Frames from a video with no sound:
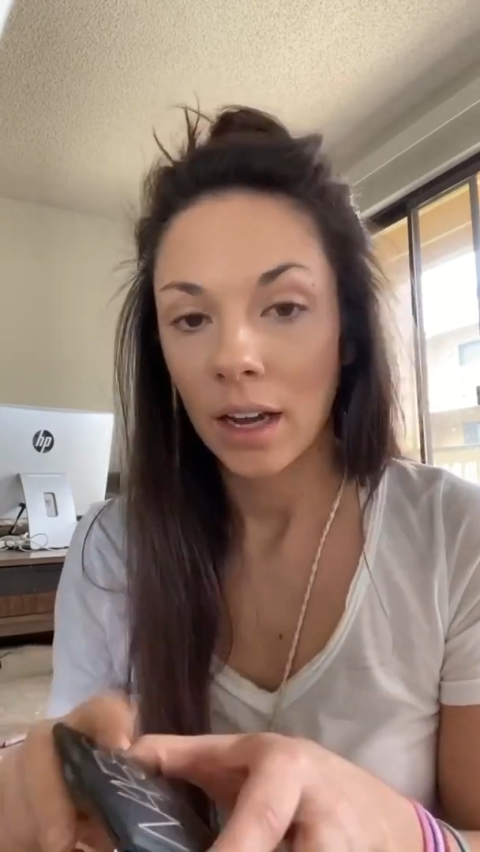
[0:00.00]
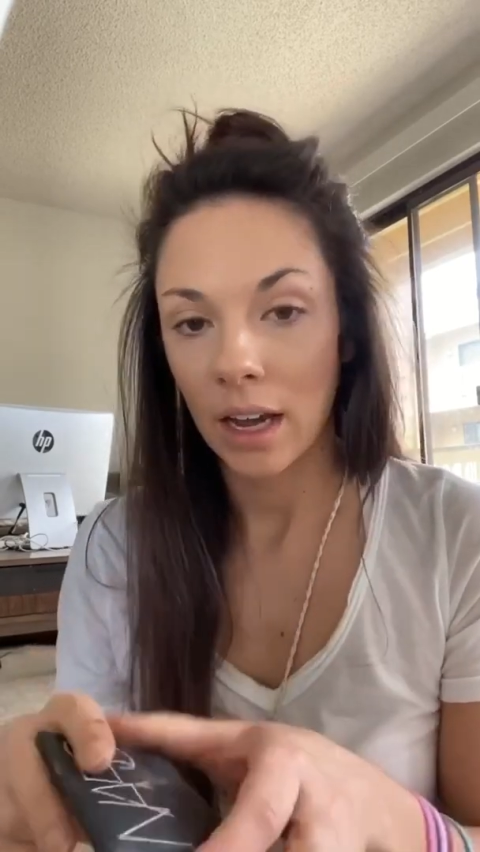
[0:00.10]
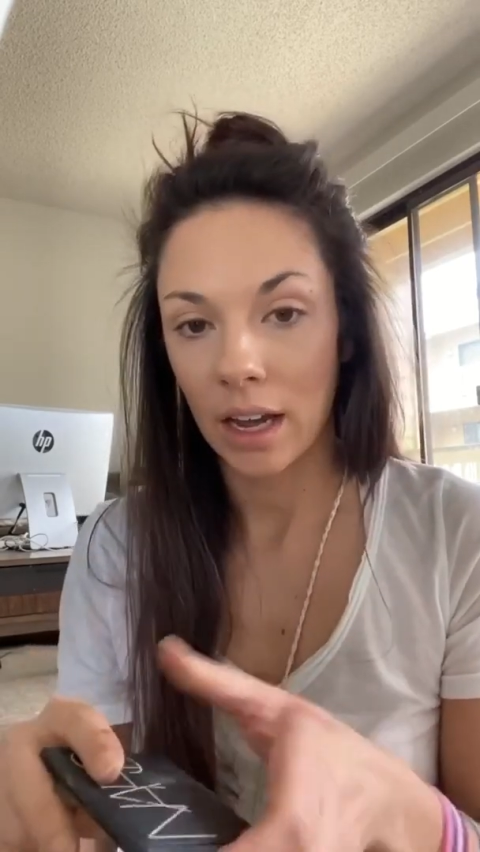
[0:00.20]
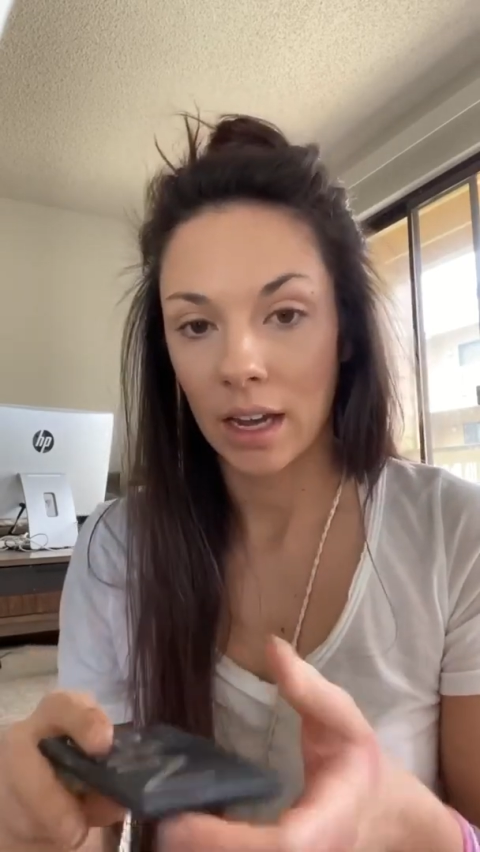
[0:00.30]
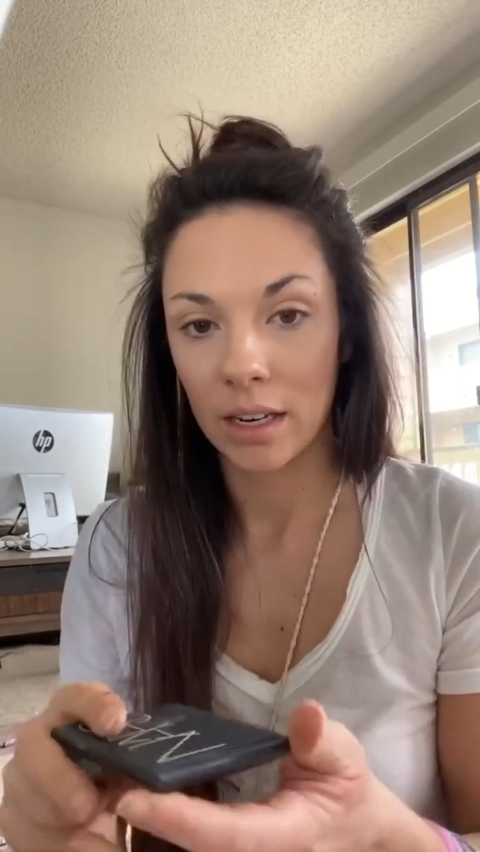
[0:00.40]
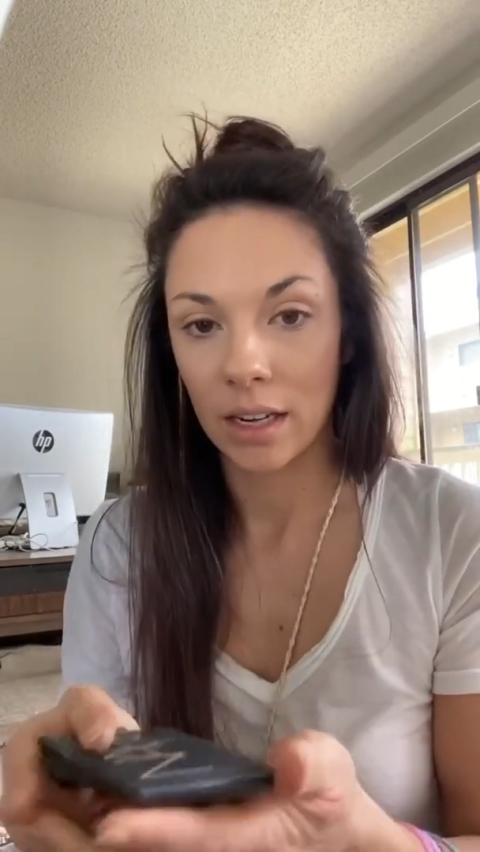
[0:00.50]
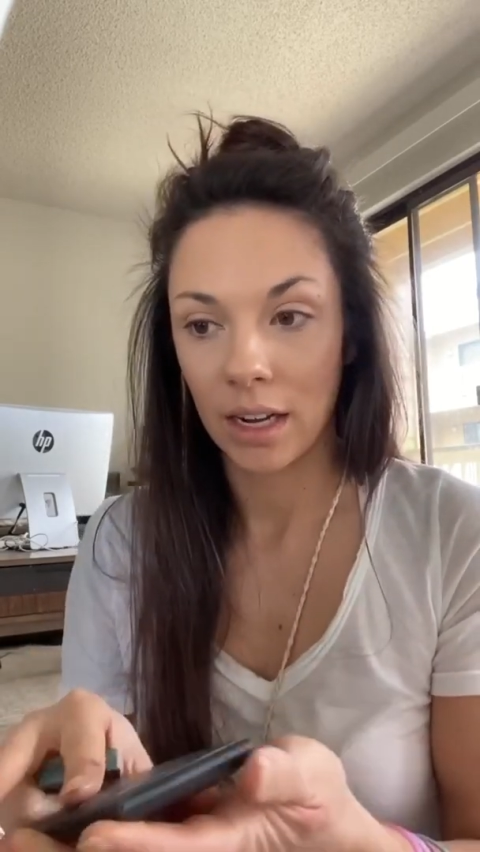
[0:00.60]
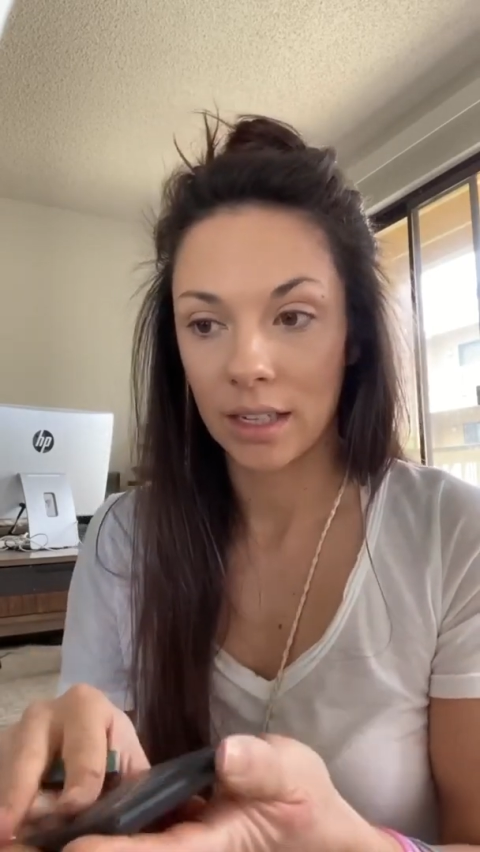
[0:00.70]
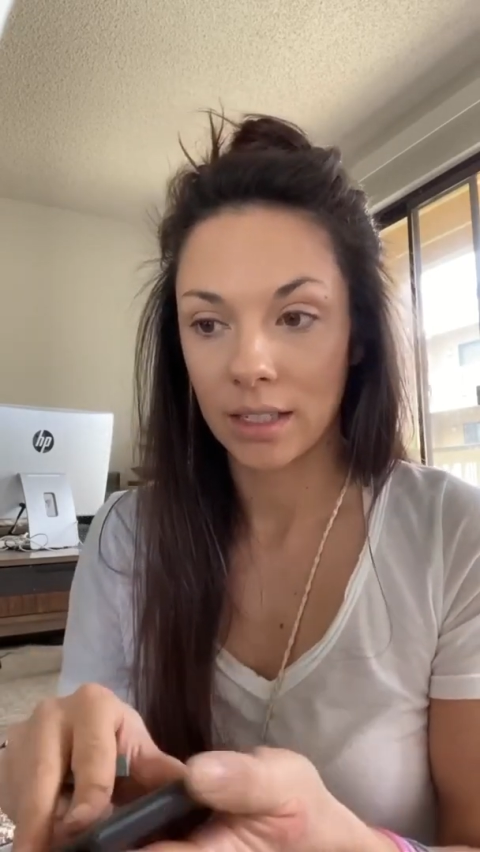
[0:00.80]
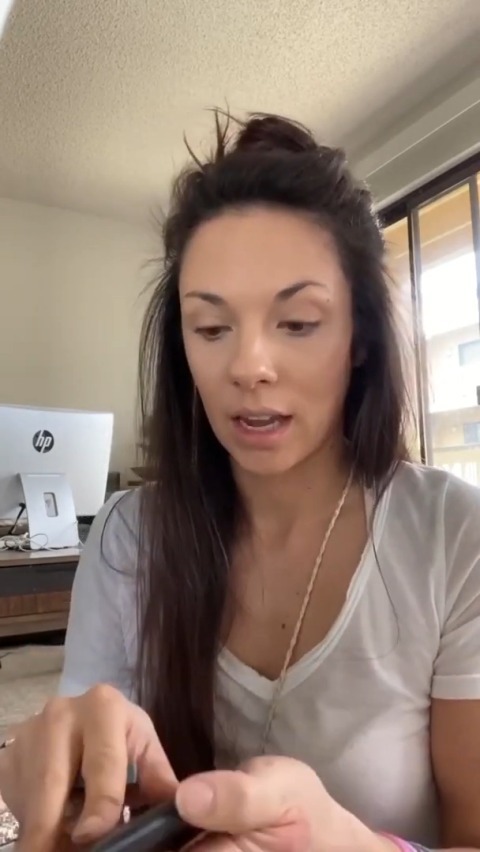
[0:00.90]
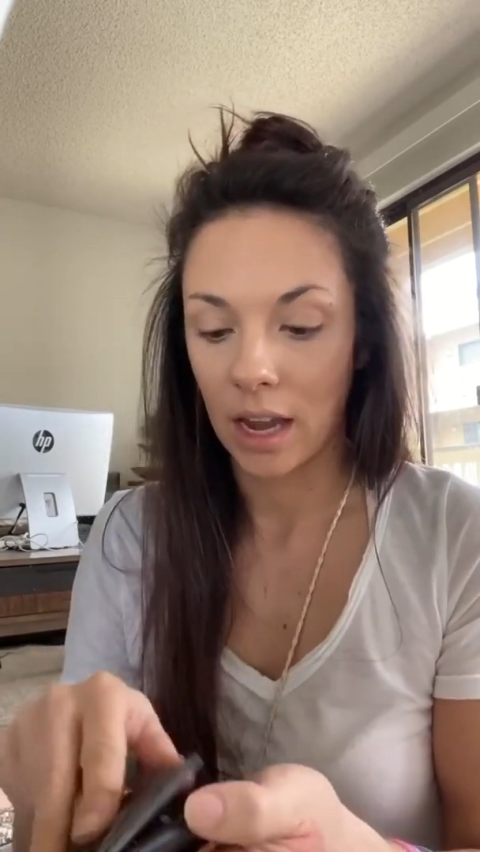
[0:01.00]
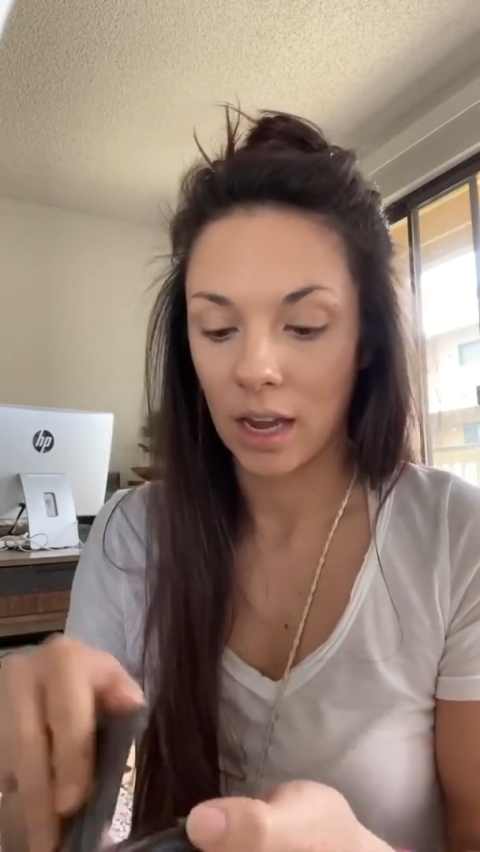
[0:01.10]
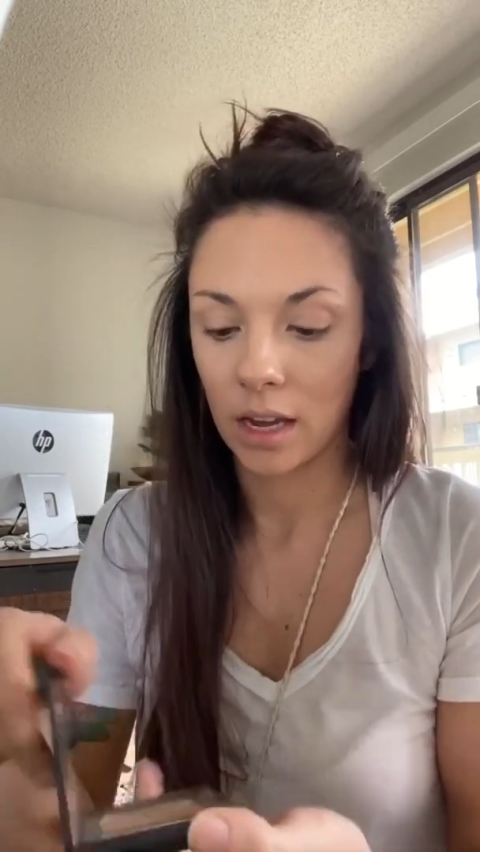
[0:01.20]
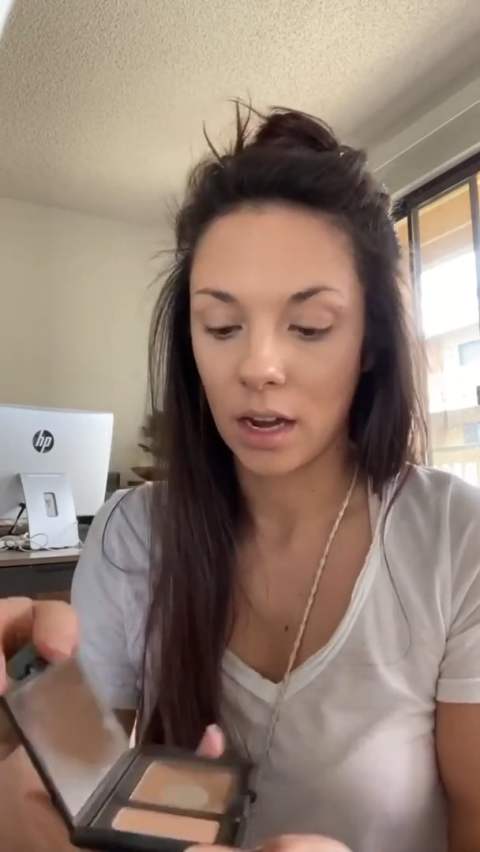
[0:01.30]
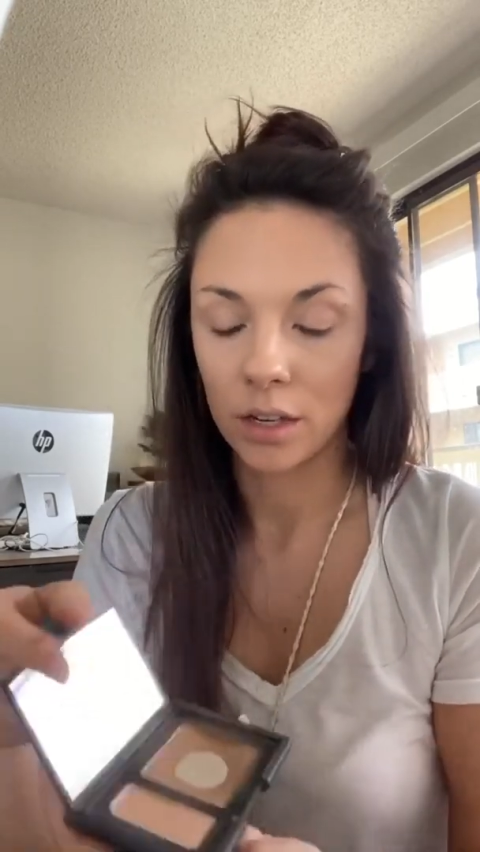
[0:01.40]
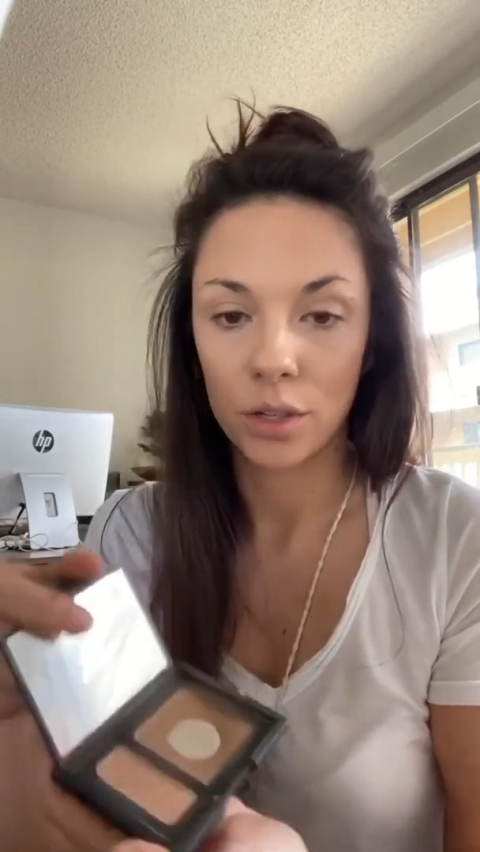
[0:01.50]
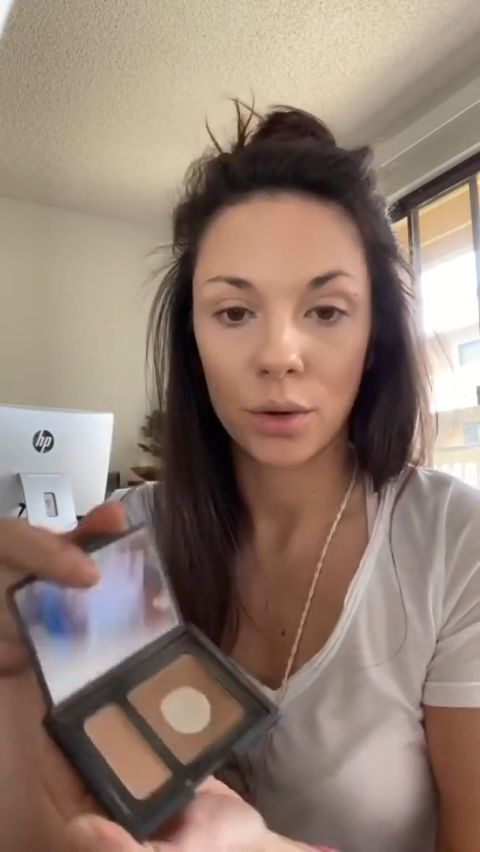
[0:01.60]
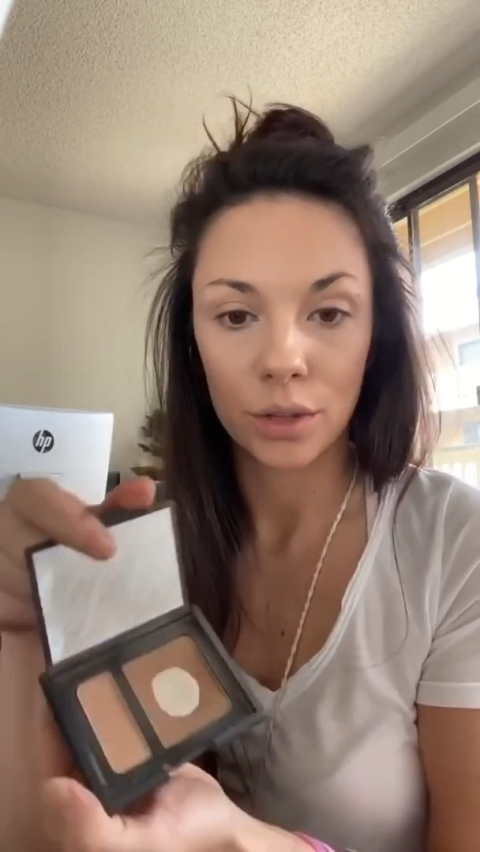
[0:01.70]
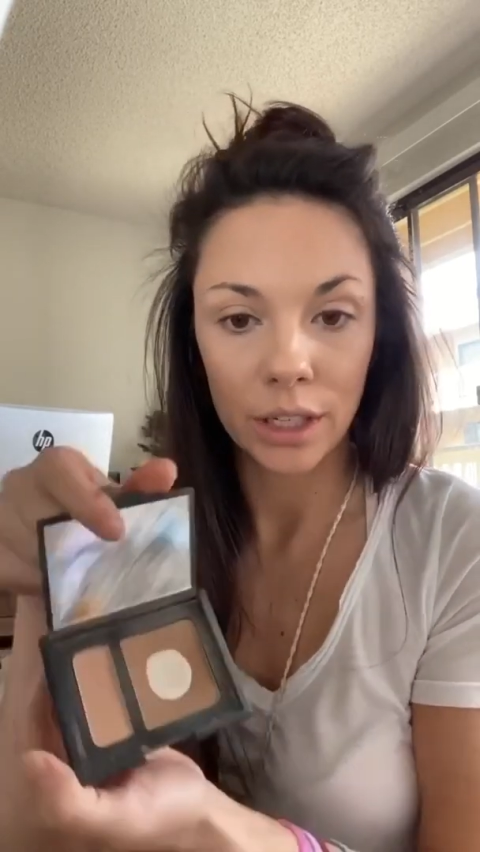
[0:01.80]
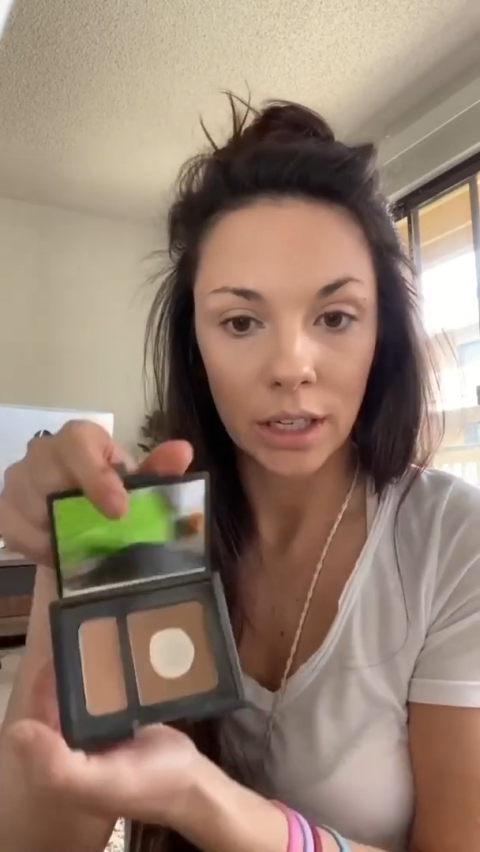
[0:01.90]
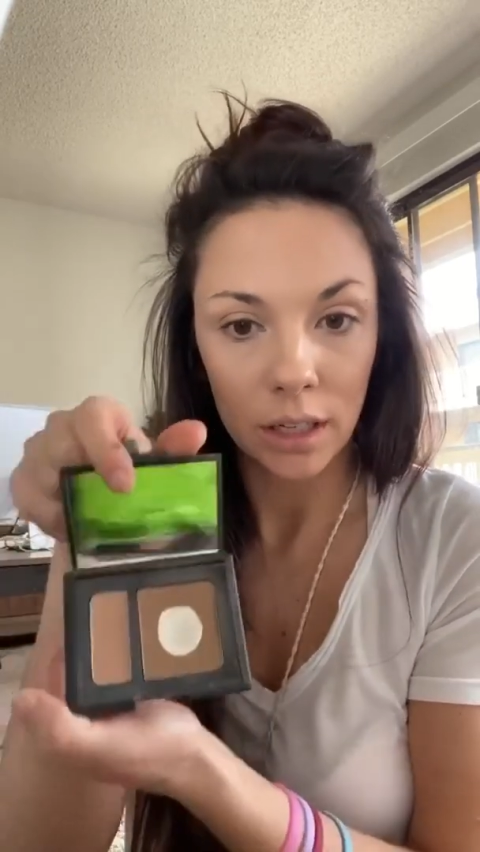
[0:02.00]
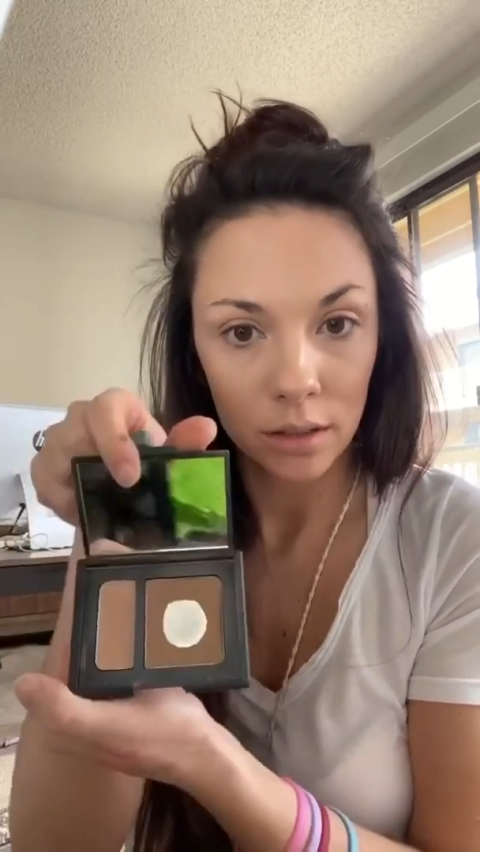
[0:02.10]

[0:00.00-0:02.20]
and it's a contouring